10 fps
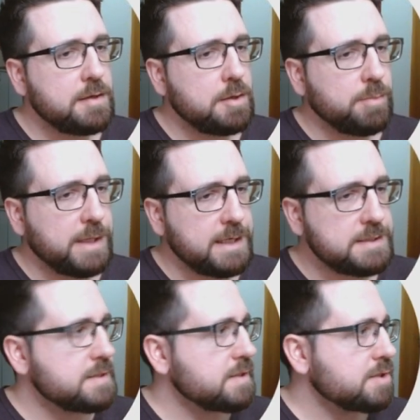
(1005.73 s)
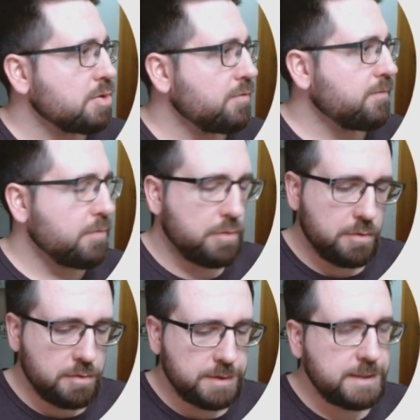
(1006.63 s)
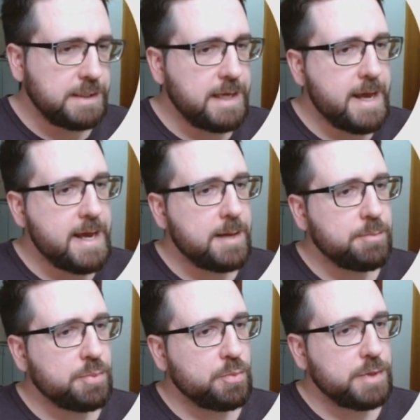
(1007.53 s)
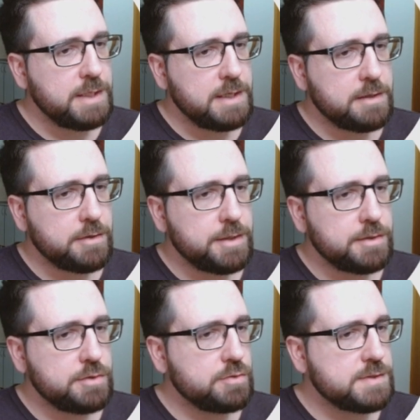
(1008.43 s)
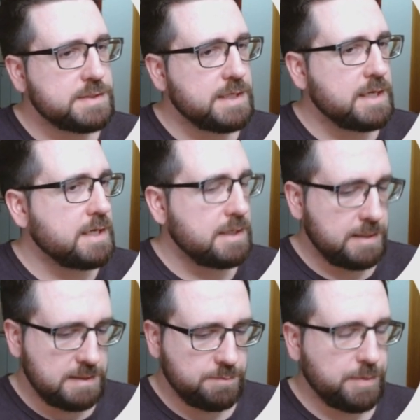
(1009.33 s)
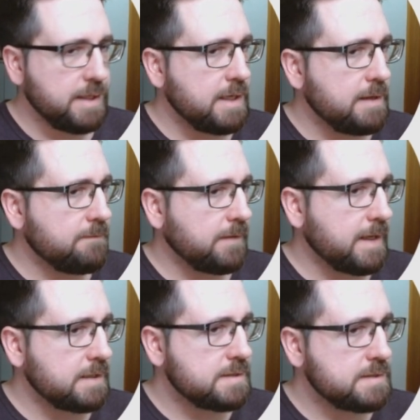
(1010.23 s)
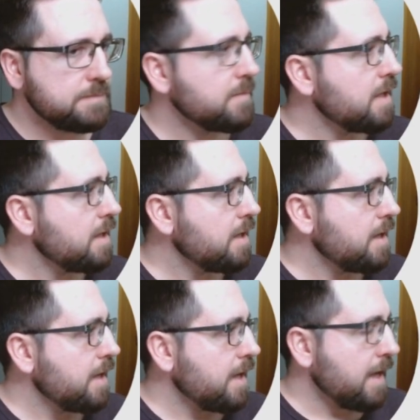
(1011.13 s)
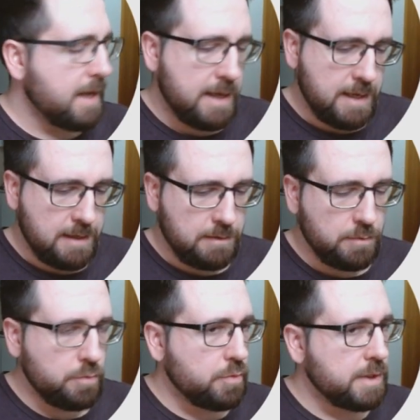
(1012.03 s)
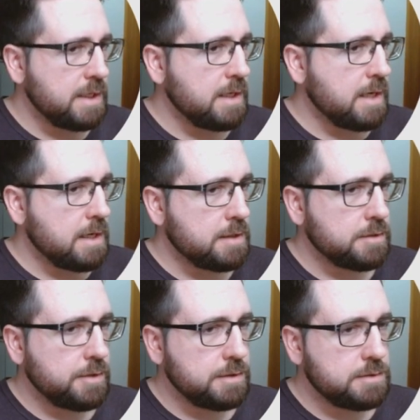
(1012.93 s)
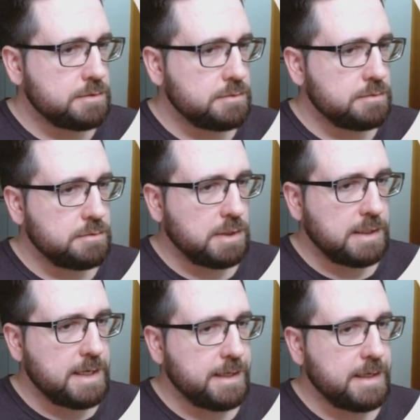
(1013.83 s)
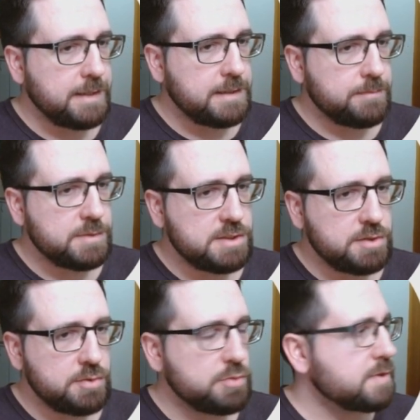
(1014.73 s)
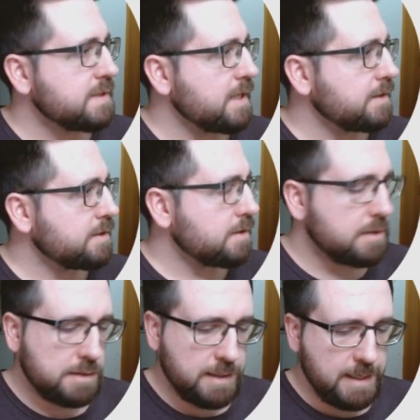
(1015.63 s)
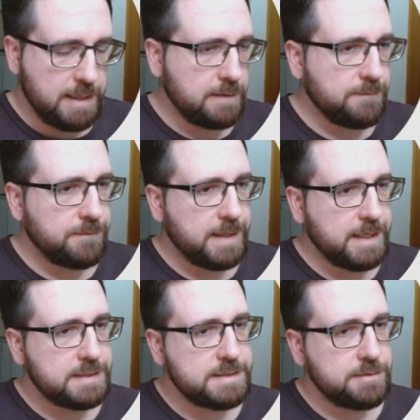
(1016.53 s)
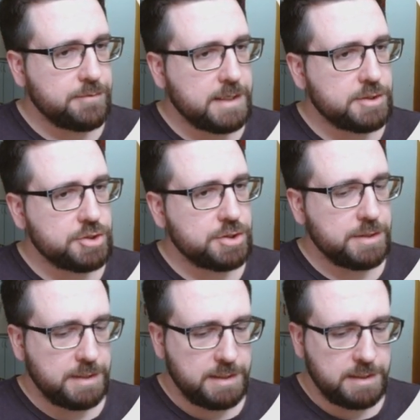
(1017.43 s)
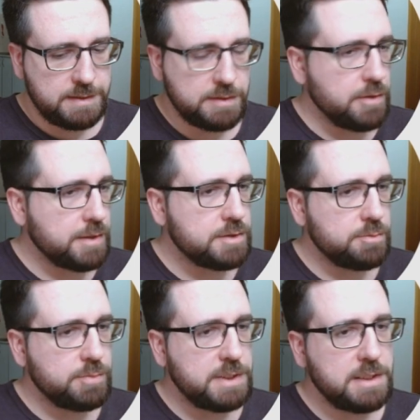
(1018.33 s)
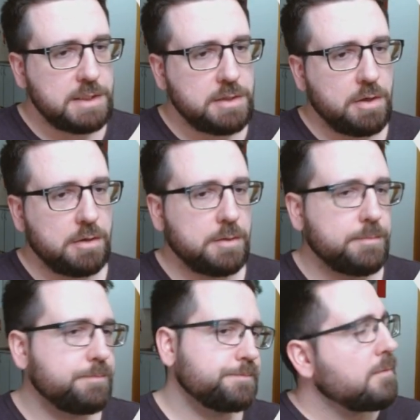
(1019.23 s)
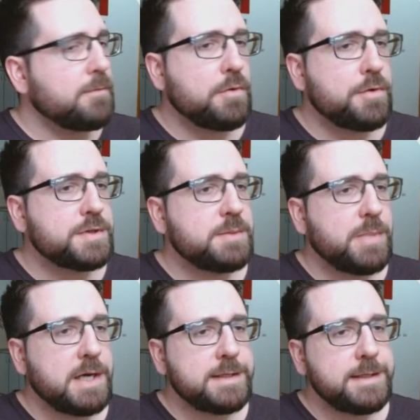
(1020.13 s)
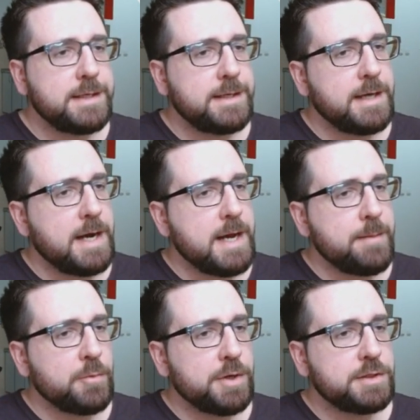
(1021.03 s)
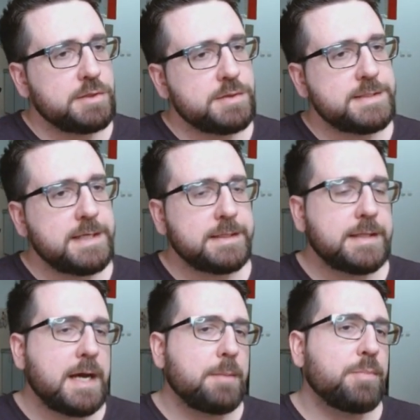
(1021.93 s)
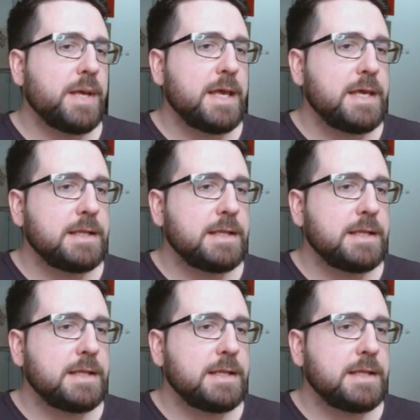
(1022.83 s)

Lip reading: complex. So for the app, we are going to say display flex, and we are going to align items to center, and flex direction is going to be column. For the body, I am going to set up a